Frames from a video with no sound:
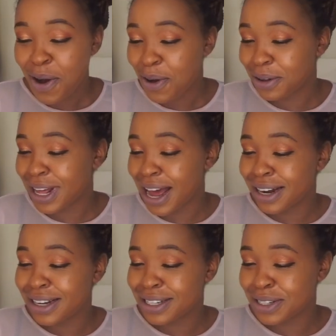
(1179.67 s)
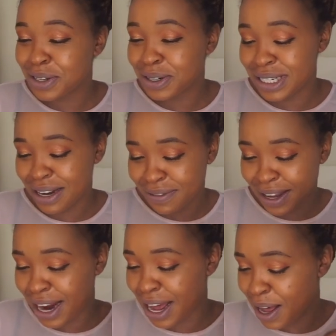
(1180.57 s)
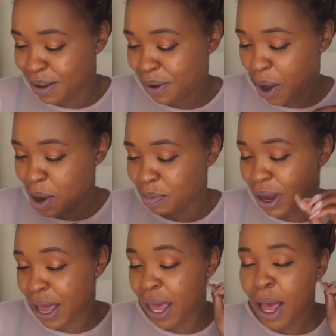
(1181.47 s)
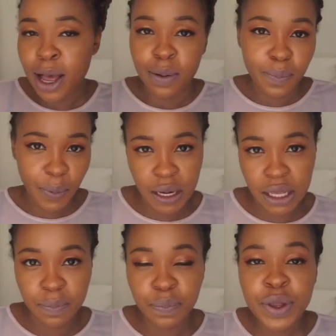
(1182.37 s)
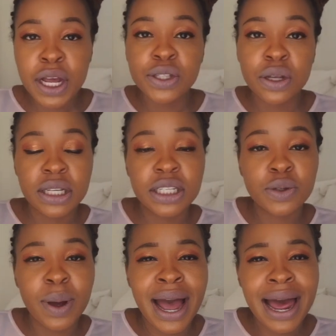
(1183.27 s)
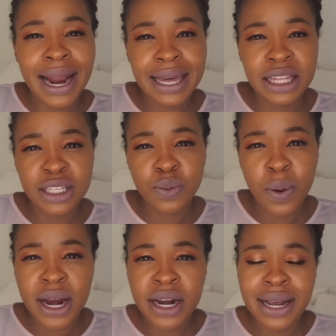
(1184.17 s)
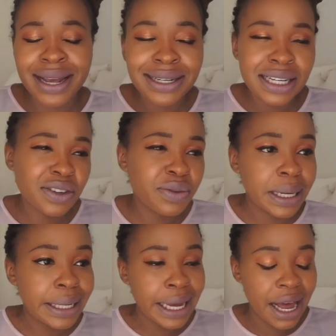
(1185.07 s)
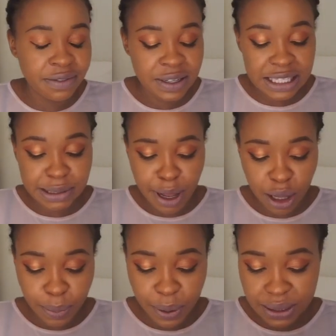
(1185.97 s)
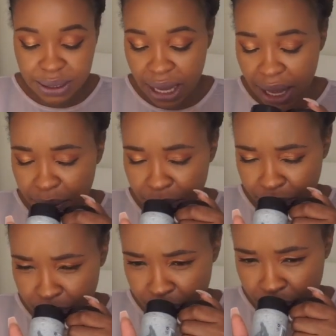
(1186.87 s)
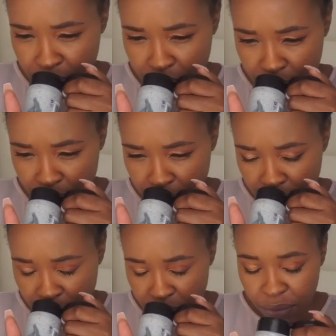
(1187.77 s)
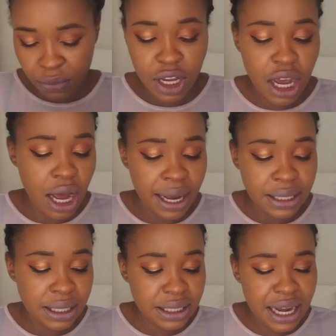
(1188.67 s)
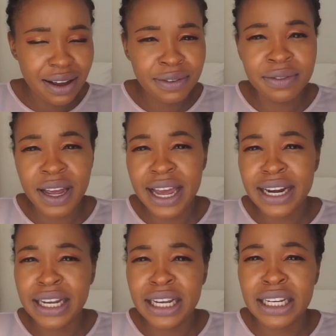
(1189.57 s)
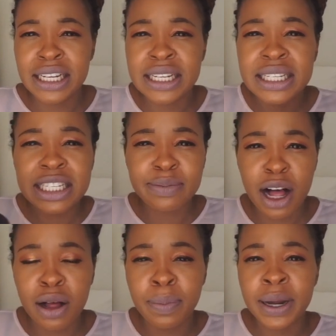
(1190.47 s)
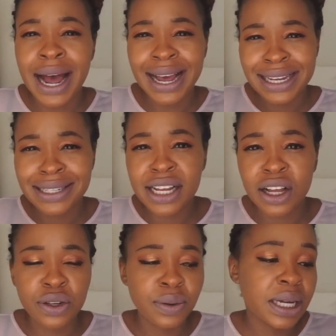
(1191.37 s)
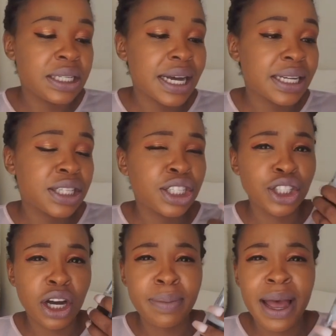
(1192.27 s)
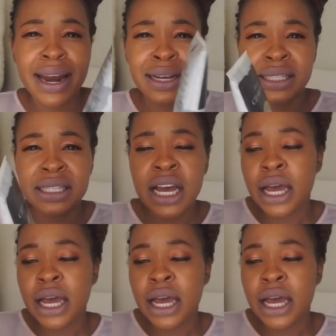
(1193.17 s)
all the unnecessary stuff that I have on my body. So this is why I like this one. It doesn't really have a smell per se, Yeah, it doesn't have any smell, but I can tell you it does the job, and it's